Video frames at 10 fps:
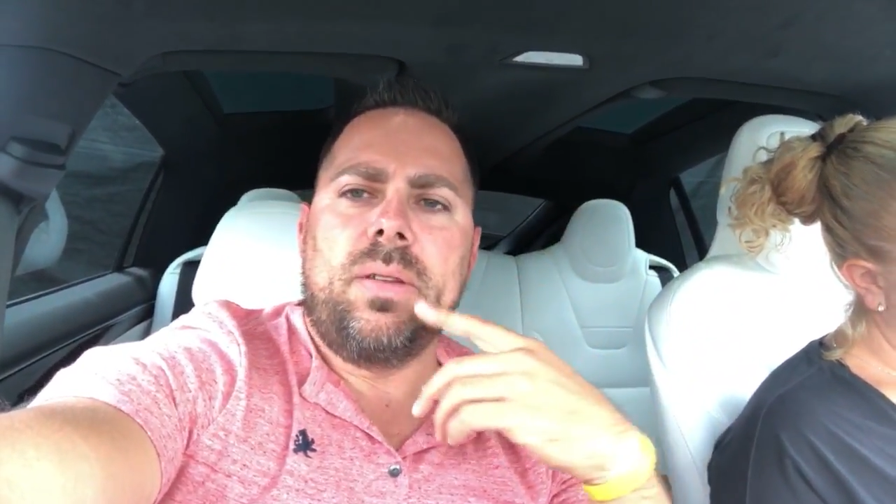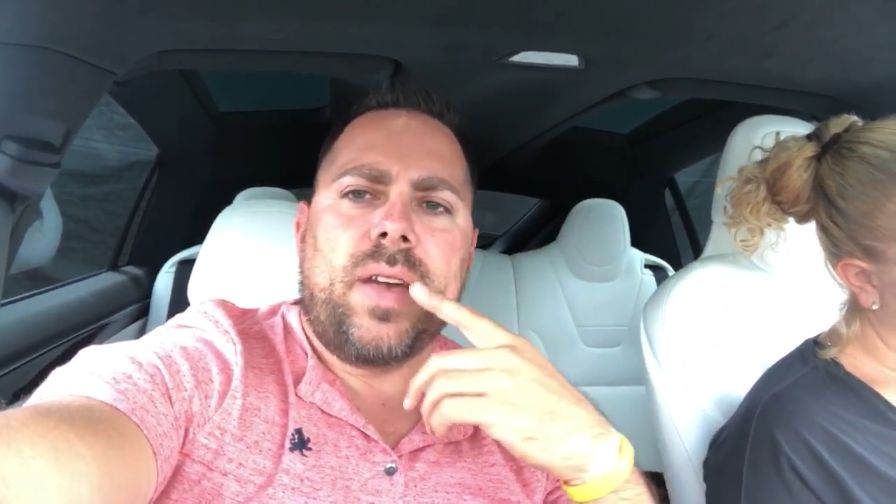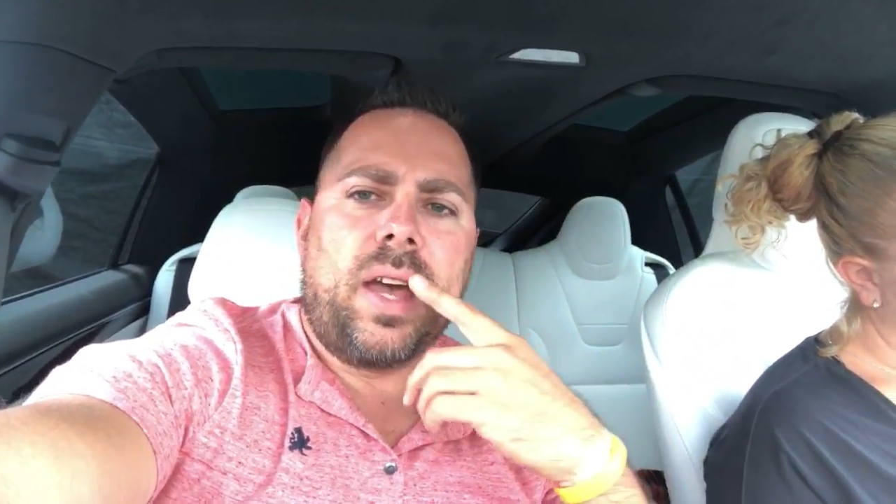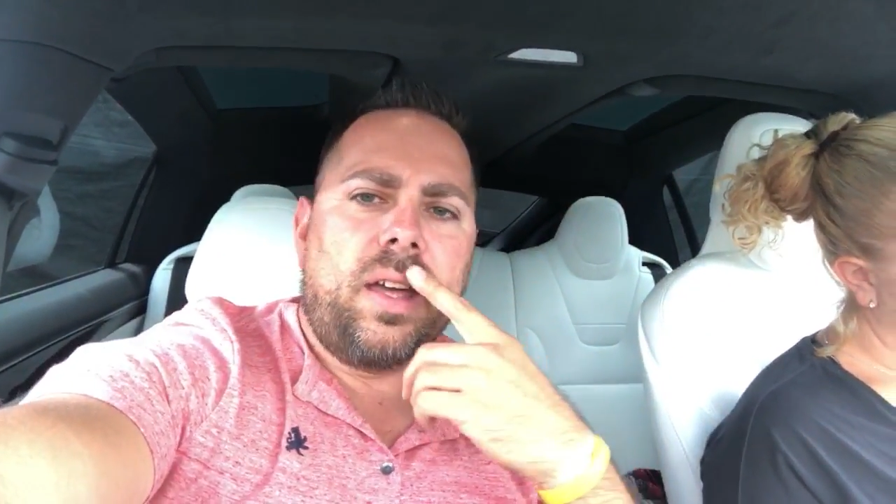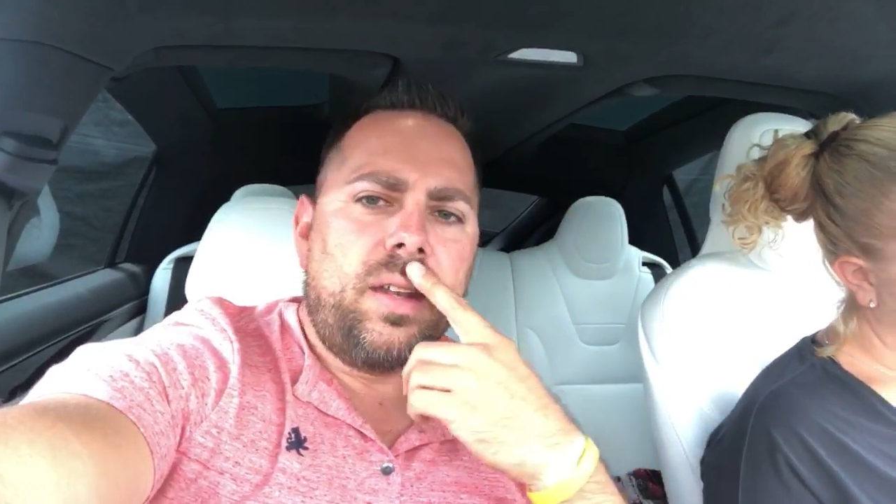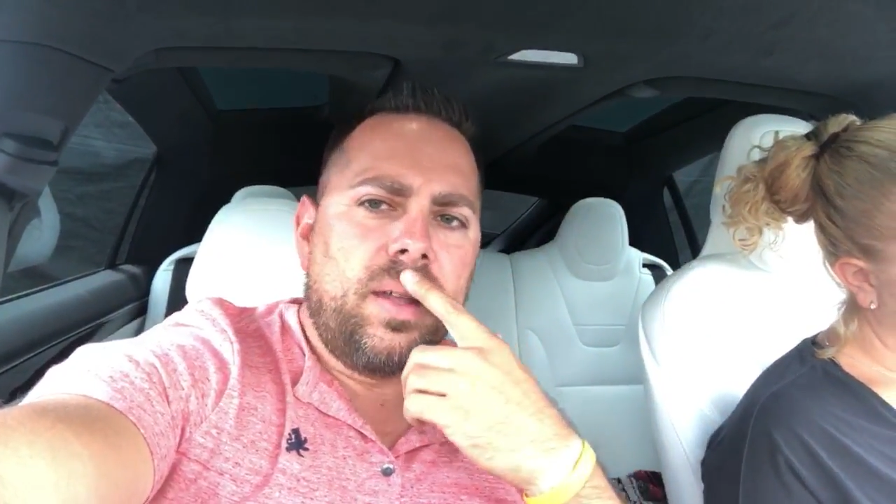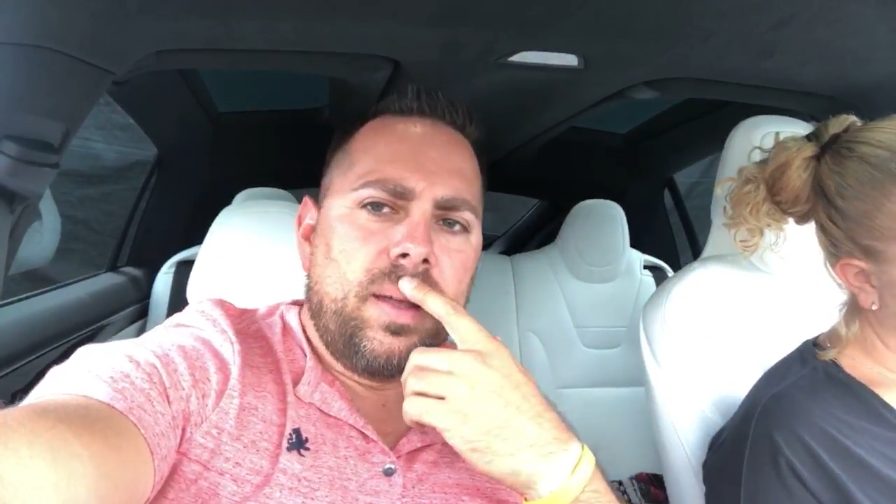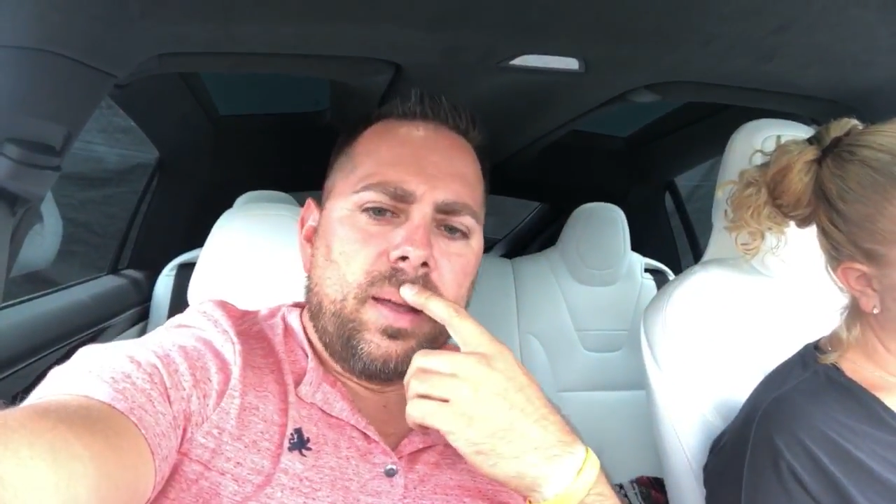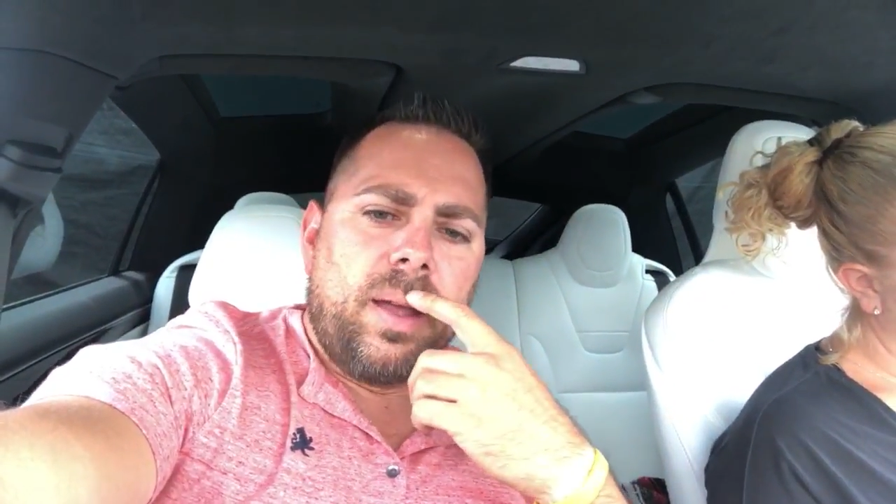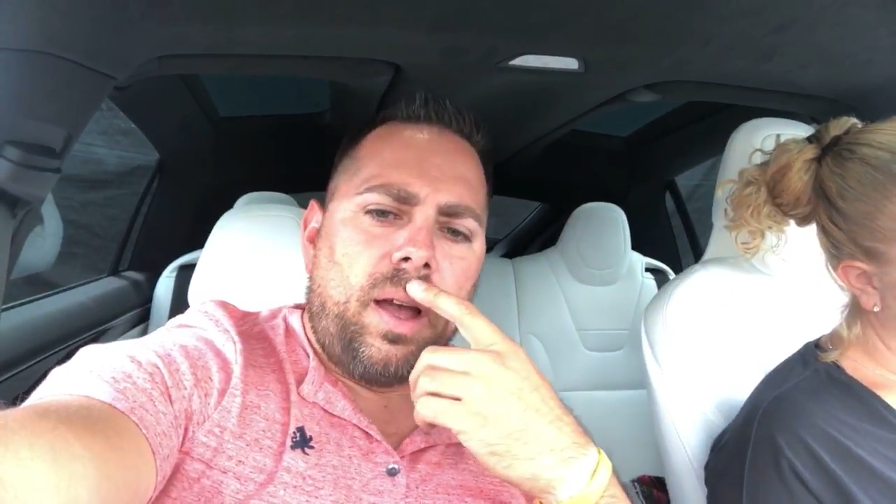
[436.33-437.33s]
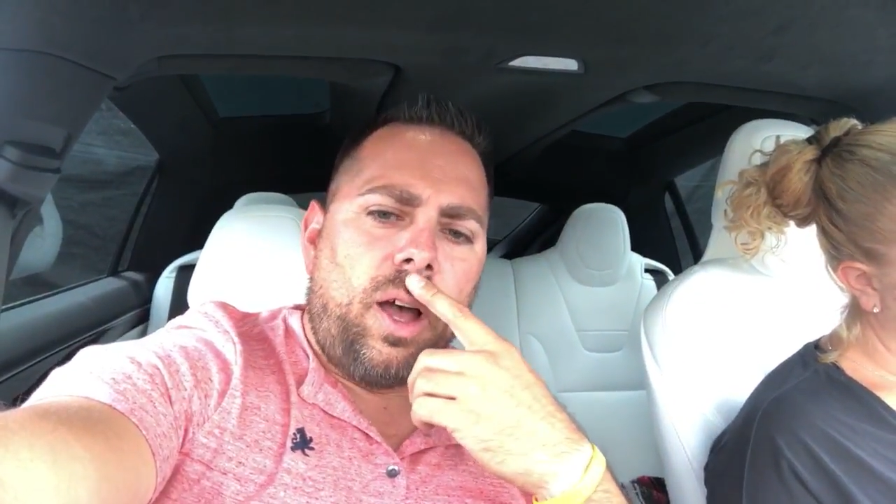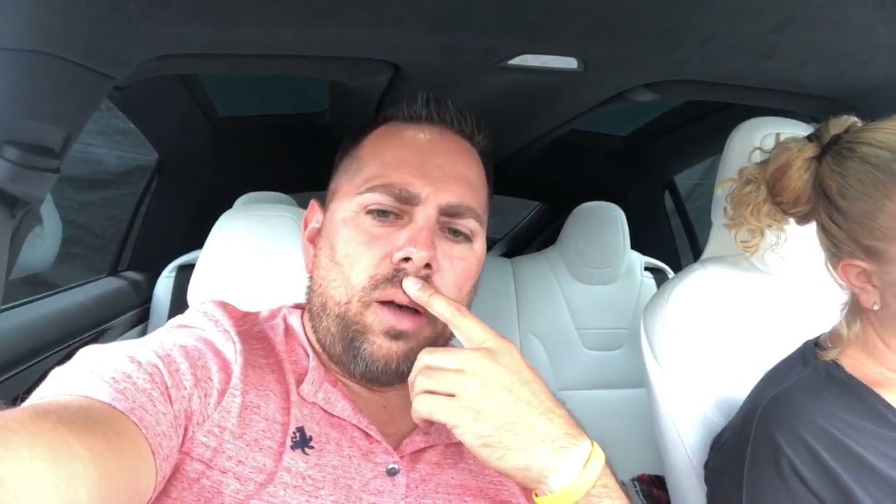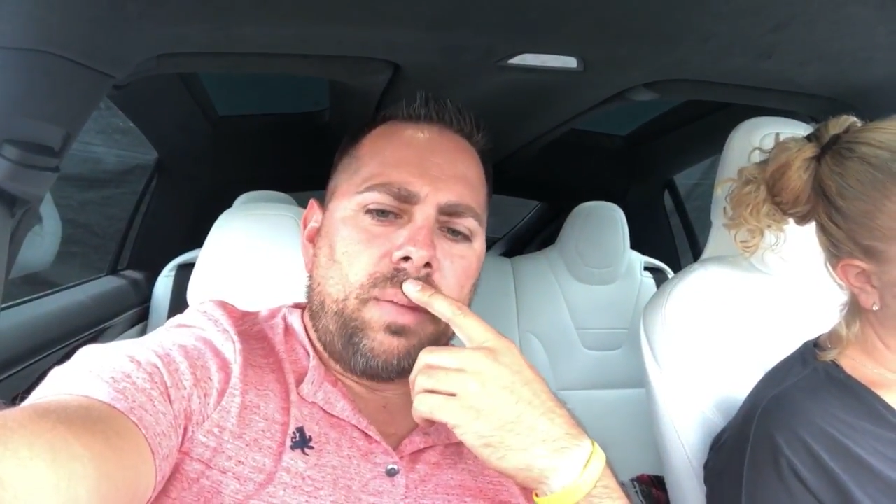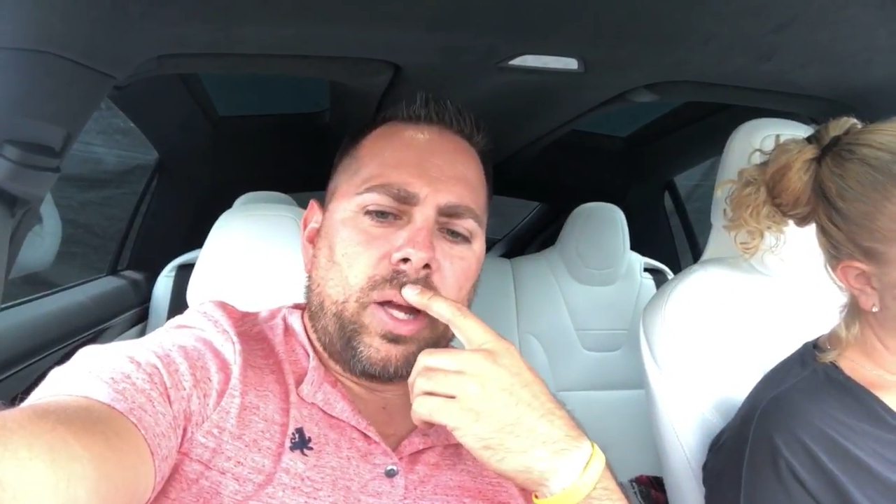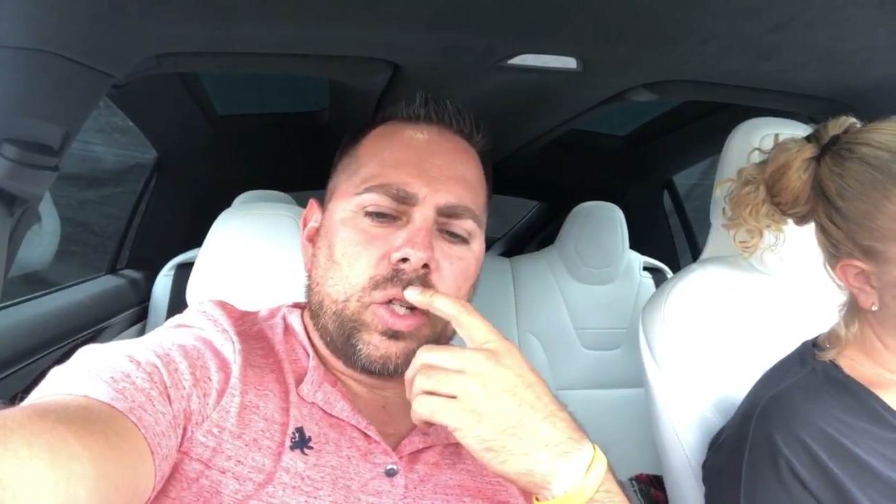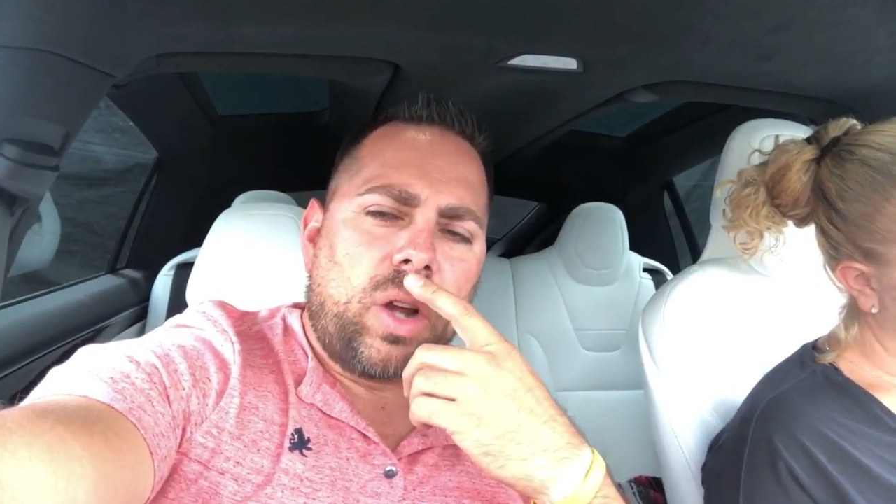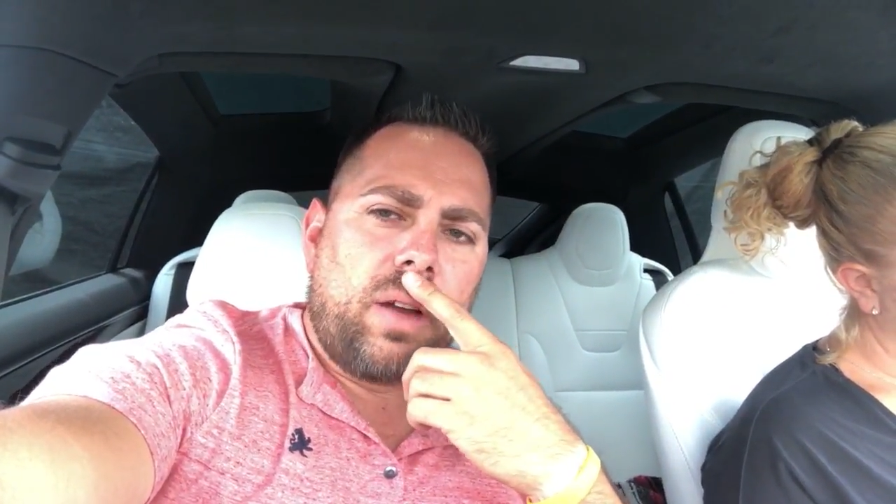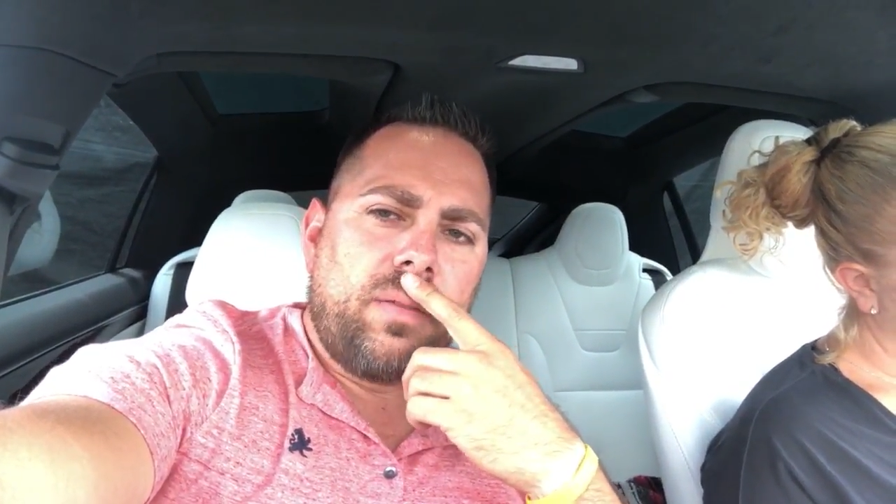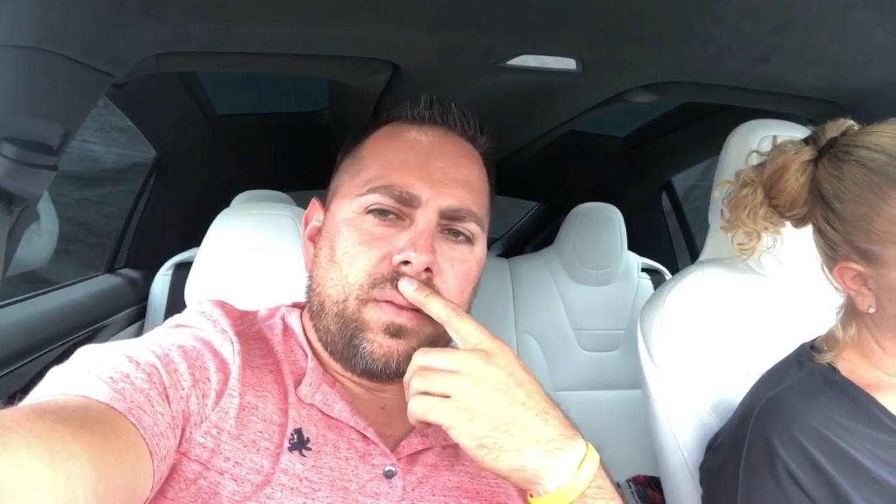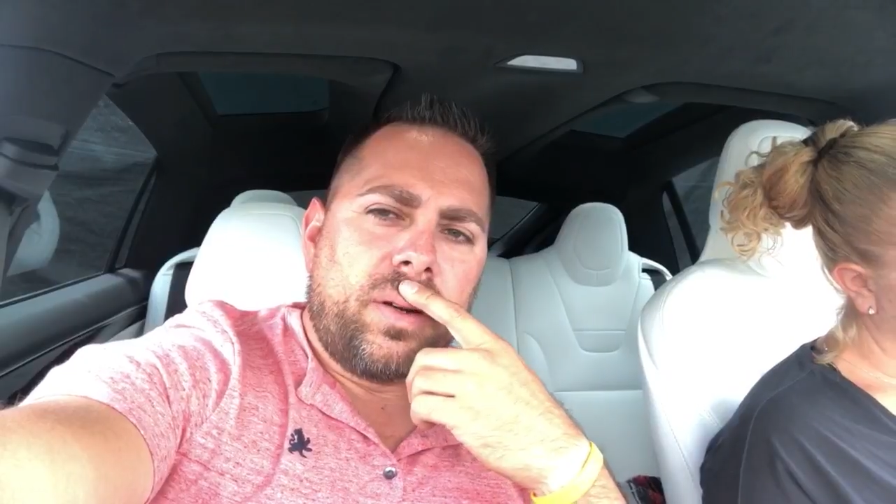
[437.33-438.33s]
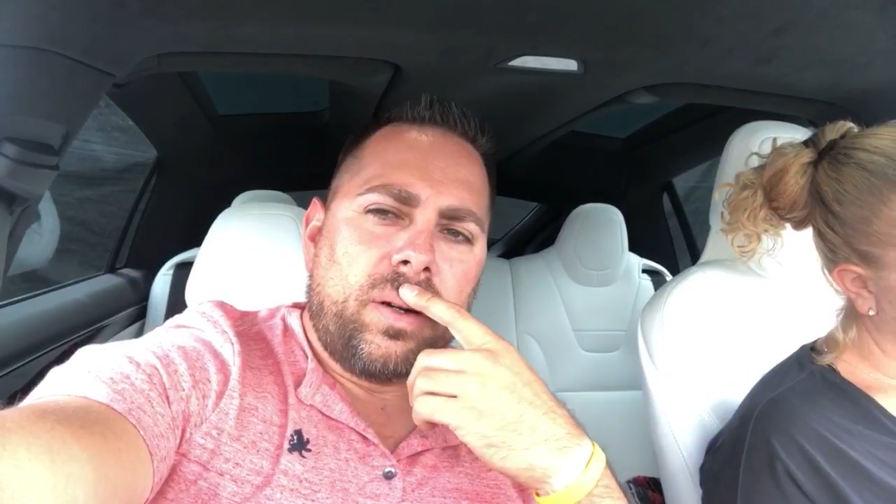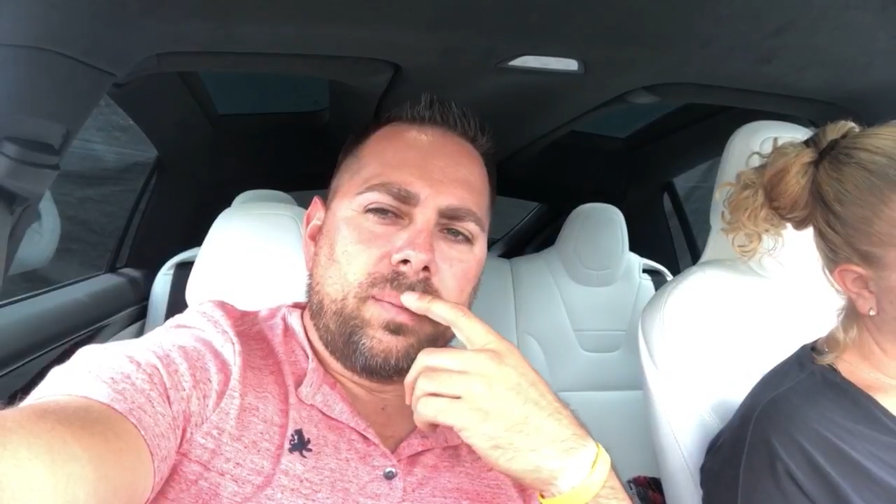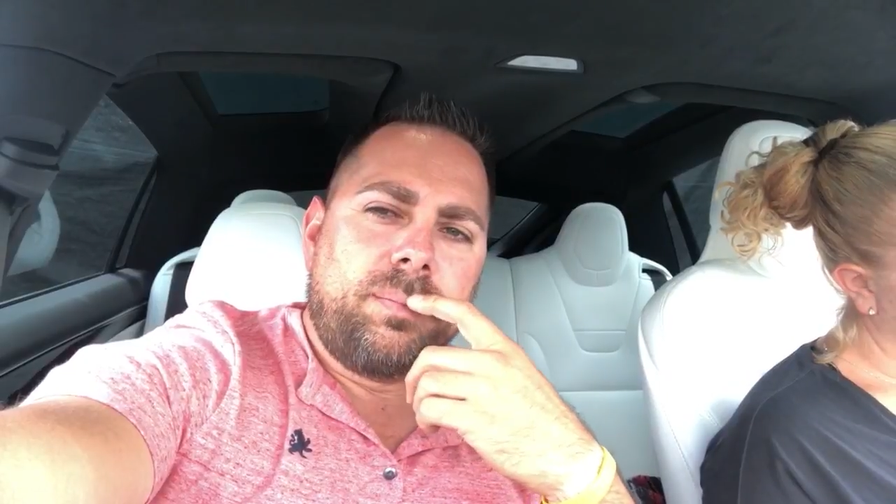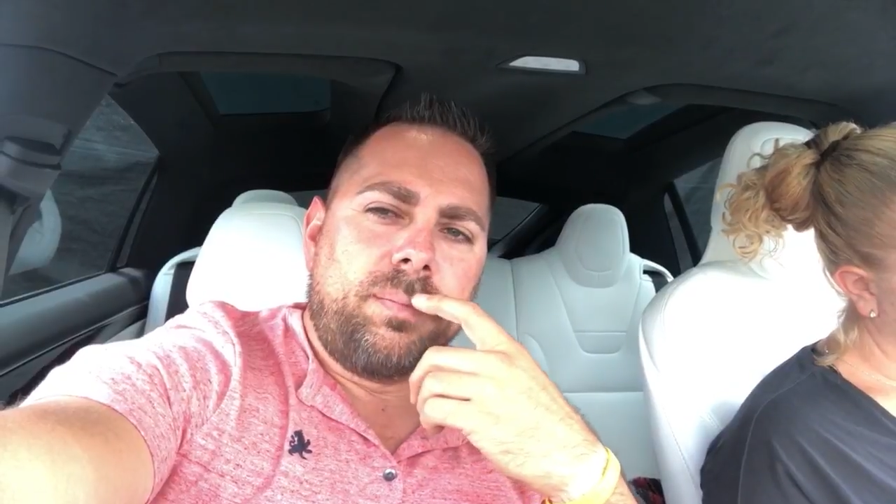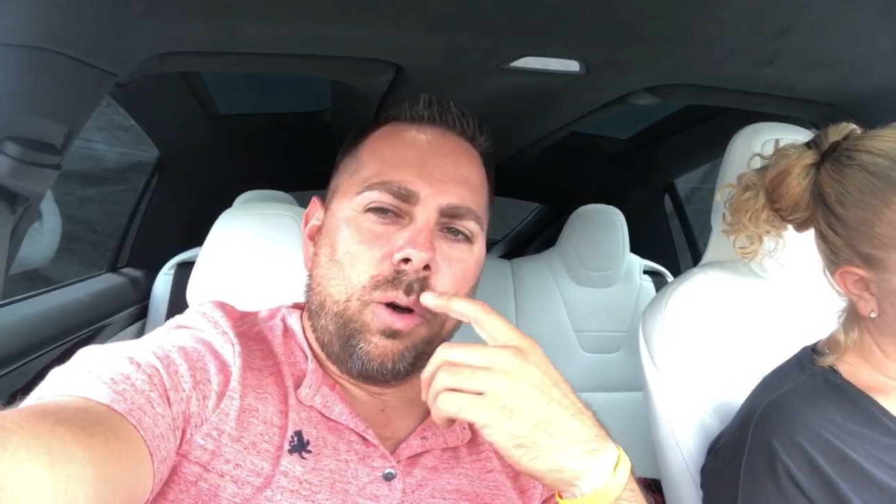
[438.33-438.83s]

We've had Megatron for